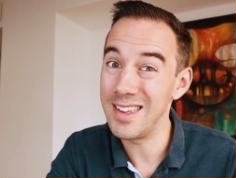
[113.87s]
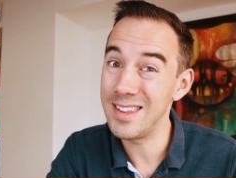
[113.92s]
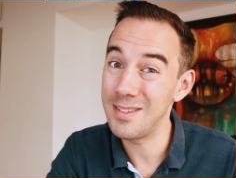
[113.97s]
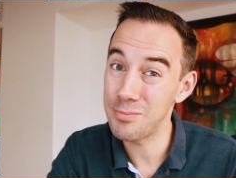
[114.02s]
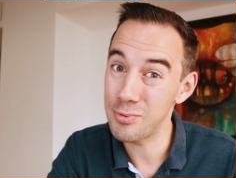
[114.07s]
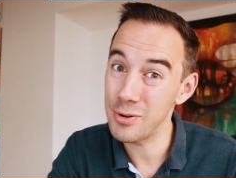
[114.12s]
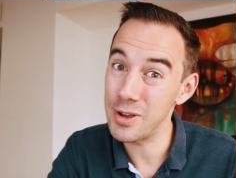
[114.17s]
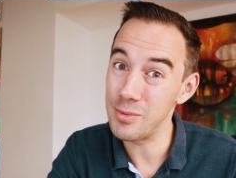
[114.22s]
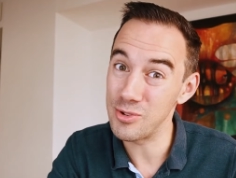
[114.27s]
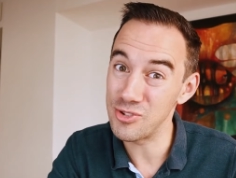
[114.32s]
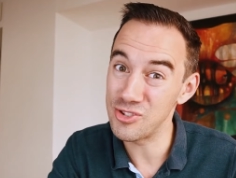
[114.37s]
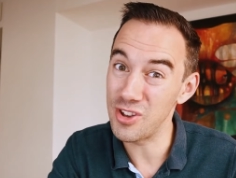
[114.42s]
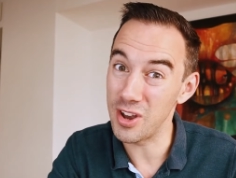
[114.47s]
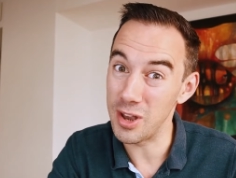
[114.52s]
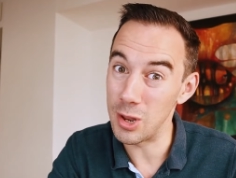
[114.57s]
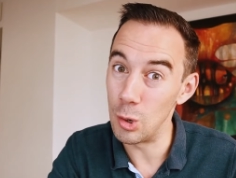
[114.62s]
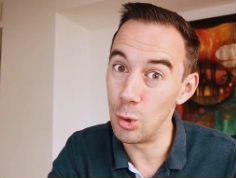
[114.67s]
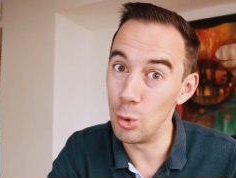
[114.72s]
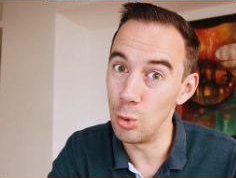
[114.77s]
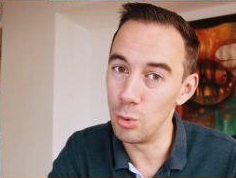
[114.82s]
he's pretty much
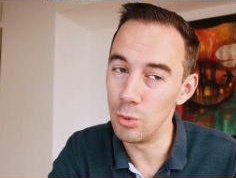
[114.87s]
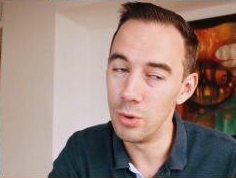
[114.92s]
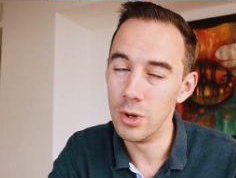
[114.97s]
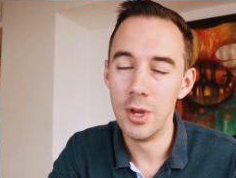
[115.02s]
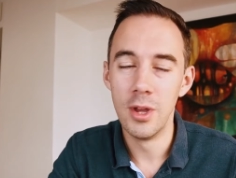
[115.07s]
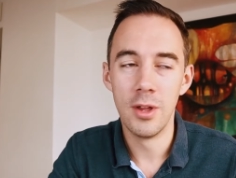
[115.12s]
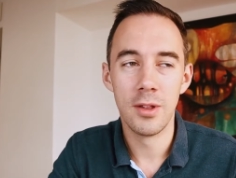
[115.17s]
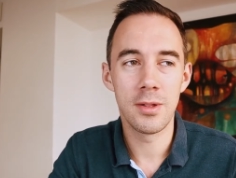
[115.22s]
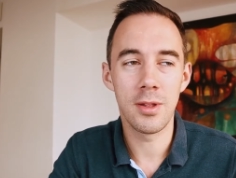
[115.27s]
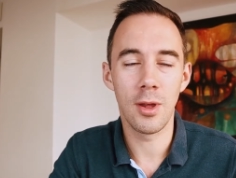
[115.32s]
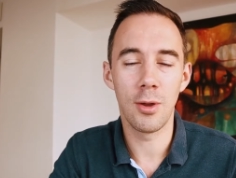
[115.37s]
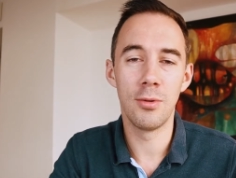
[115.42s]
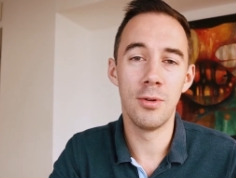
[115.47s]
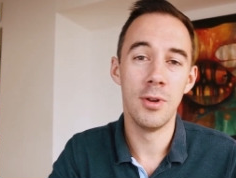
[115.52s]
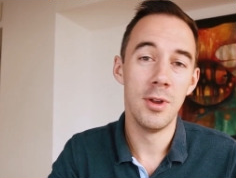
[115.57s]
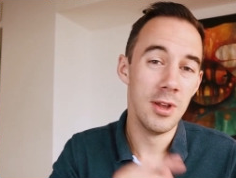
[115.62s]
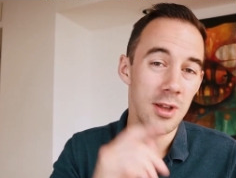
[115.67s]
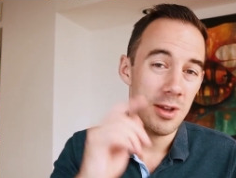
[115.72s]
done it all. So